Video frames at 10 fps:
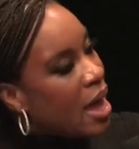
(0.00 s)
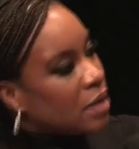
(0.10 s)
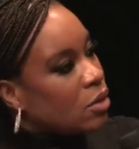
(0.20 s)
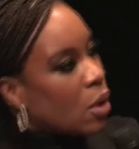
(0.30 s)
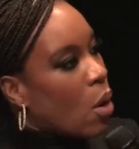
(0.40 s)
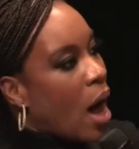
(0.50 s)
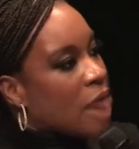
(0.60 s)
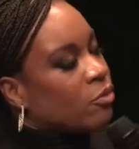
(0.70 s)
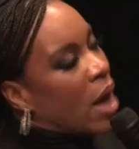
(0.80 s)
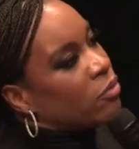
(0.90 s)
And so
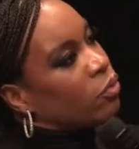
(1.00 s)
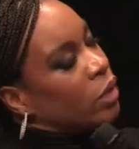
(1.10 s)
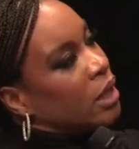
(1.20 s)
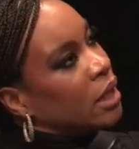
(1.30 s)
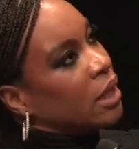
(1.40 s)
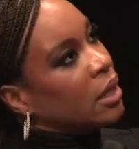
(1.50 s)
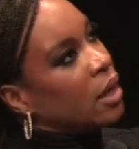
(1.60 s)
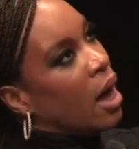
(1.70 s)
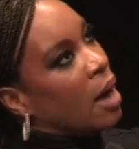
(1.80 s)
I, I really,